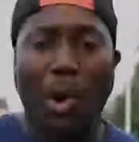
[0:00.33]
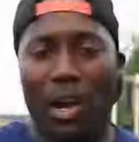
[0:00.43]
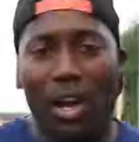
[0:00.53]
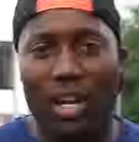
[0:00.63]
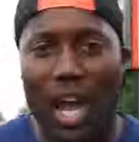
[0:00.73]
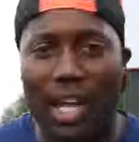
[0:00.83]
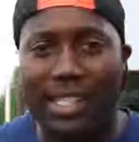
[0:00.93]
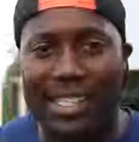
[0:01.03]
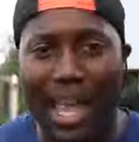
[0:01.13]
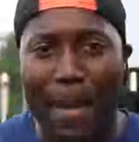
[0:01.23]
going on, guys?
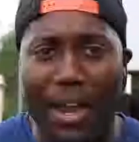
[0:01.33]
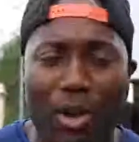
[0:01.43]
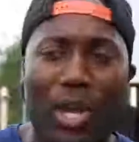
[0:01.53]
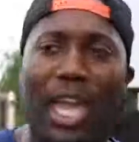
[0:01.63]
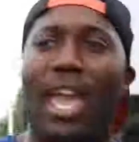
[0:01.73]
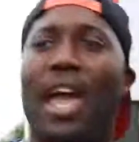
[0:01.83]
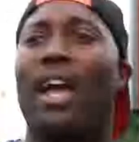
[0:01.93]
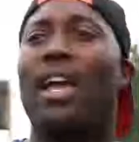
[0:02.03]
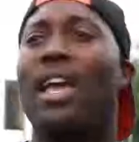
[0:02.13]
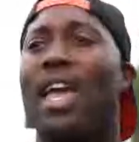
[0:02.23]
Sam Addo here,
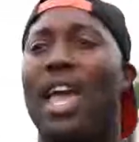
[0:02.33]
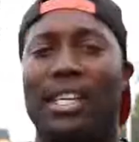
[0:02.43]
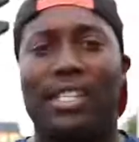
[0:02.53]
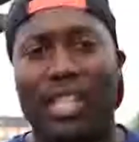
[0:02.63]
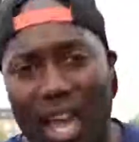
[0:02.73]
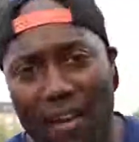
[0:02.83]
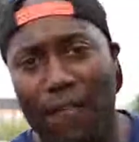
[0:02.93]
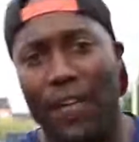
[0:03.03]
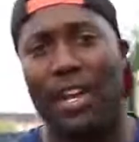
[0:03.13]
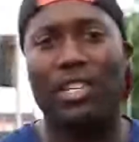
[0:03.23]
SCA
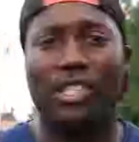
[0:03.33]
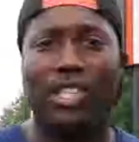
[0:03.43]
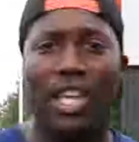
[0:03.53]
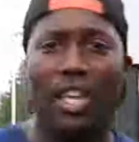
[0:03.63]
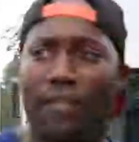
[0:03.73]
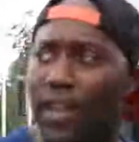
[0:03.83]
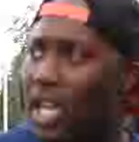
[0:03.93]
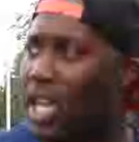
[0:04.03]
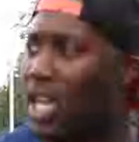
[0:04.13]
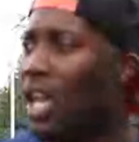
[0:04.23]
Fitness
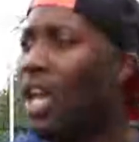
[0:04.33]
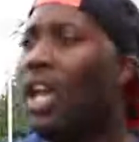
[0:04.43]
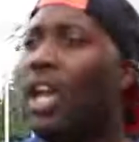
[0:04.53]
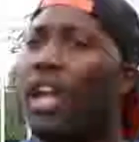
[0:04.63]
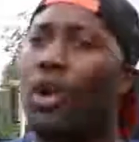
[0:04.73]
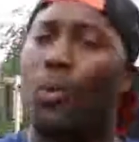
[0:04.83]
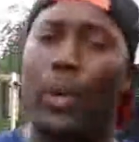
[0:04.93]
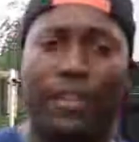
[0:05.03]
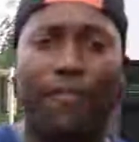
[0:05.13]
TV, week